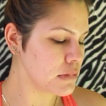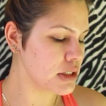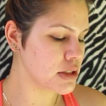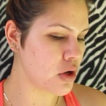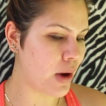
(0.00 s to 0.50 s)

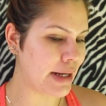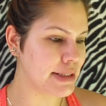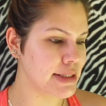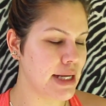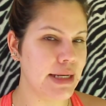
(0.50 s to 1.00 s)
So I
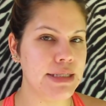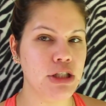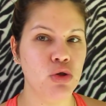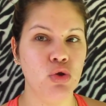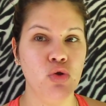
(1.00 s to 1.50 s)
decided
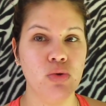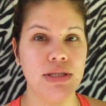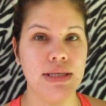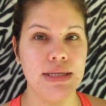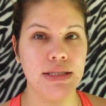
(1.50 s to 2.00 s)
to
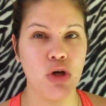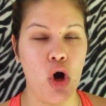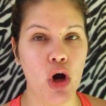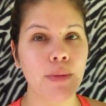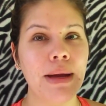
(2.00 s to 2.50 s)
use this
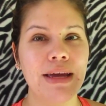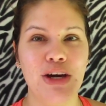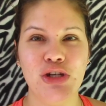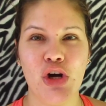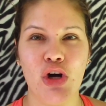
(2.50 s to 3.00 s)
on my
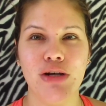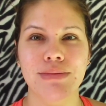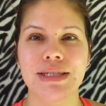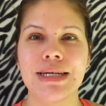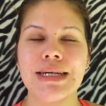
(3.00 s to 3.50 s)

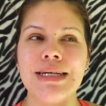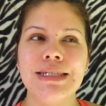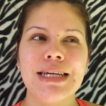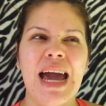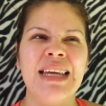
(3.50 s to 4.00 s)
underarms
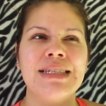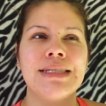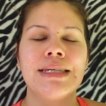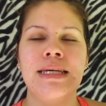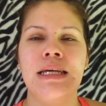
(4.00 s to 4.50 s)
to kind of
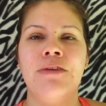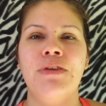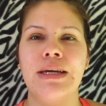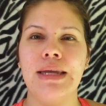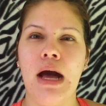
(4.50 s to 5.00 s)
see if
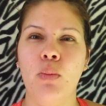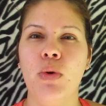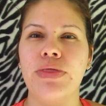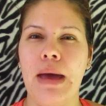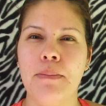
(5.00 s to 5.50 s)
it could help
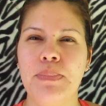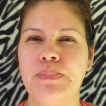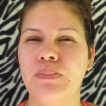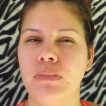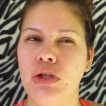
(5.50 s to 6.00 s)
with that,
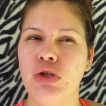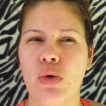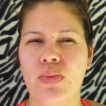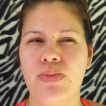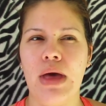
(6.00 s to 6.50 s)
you
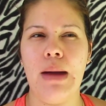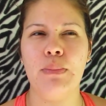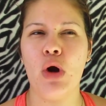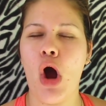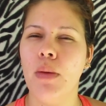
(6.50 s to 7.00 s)
know, that
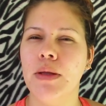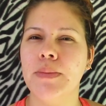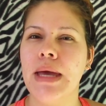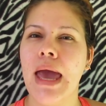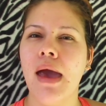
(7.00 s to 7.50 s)

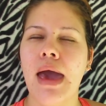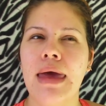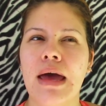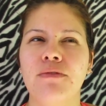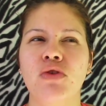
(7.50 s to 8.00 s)
problem.
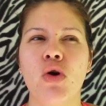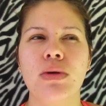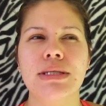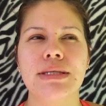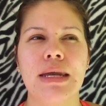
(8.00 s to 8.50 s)
And I've
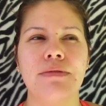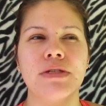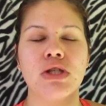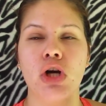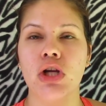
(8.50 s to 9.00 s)
noticed that
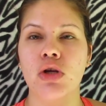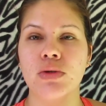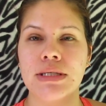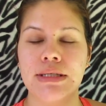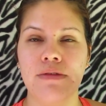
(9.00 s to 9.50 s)

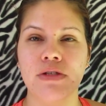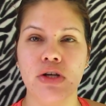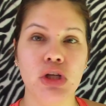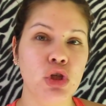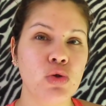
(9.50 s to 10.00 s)
since I've
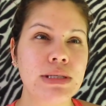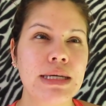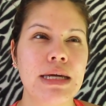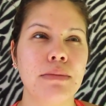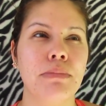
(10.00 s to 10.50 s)
started using
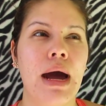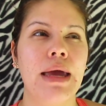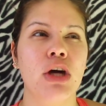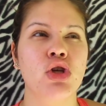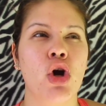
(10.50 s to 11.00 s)
it, my
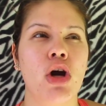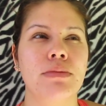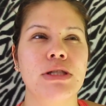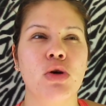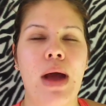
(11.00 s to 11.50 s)

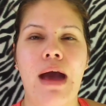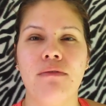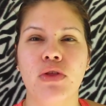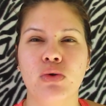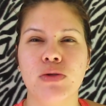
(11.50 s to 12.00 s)
underarms don't
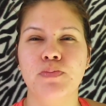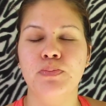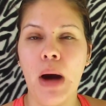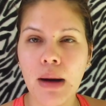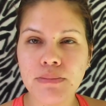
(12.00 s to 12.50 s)
have those
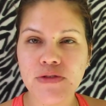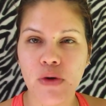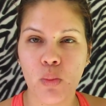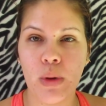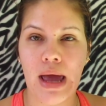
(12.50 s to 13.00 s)
bumps
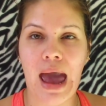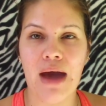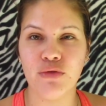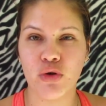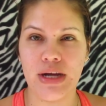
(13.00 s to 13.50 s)
from
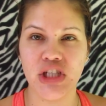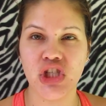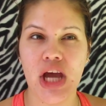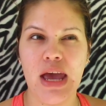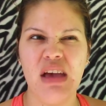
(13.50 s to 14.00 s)
after I
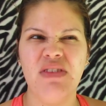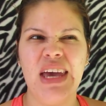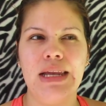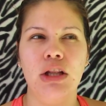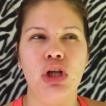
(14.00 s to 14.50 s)
shave,
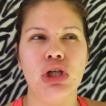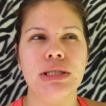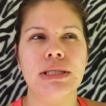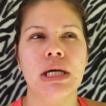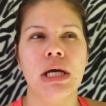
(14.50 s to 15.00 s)
and it looks